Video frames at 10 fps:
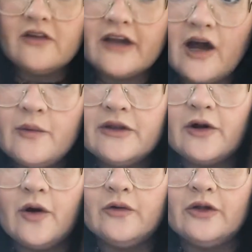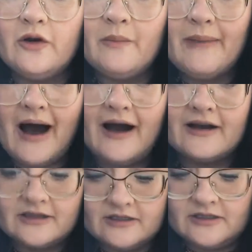they come in their own little
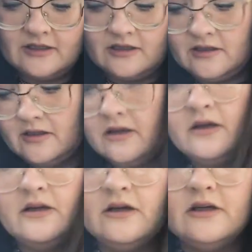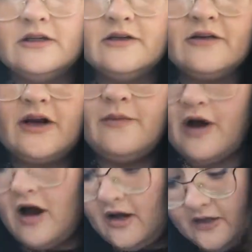box. So we've got a
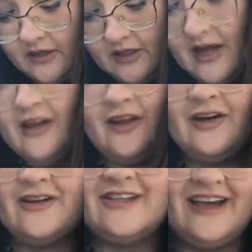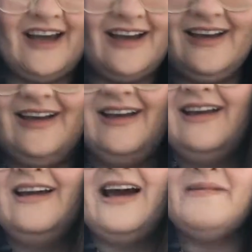box, and then there's like
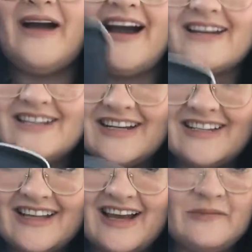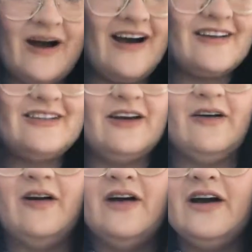a package inside a box. So
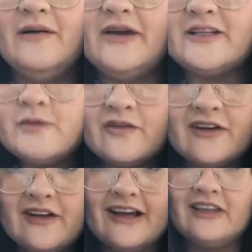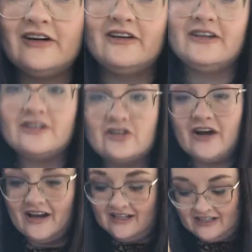it makes me feel like they're at least
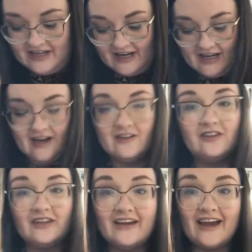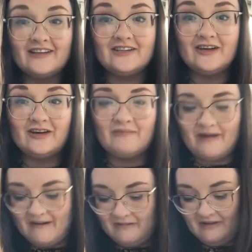trying to take care that they get to you
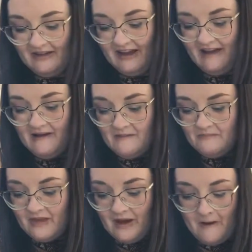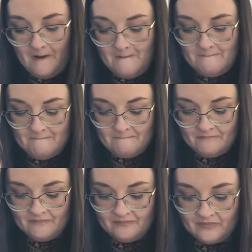properly.
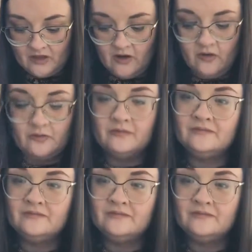Oh,